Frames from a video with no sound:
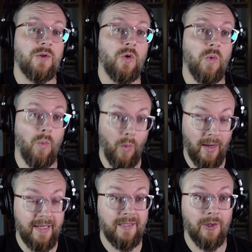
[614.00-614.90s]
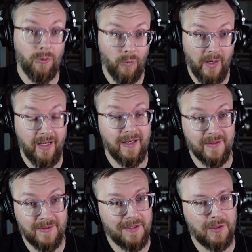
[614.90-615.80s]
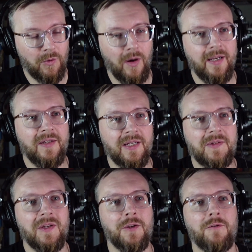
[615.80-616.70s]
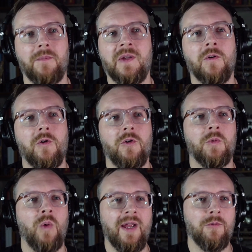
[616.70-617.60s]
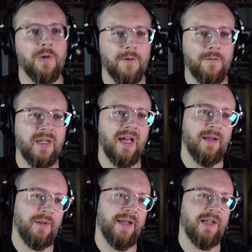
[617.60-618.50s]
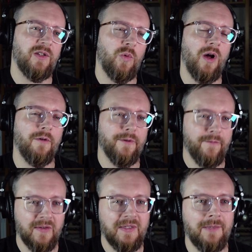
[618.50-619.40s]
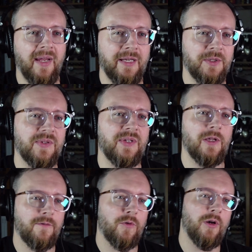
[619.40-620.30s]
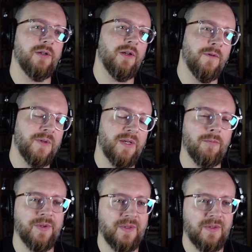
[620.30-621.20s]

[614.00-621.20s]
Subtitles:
quite a ways. That's quite a distance from the old White Wolf. We got like 12 to 15 pages in the front of someone's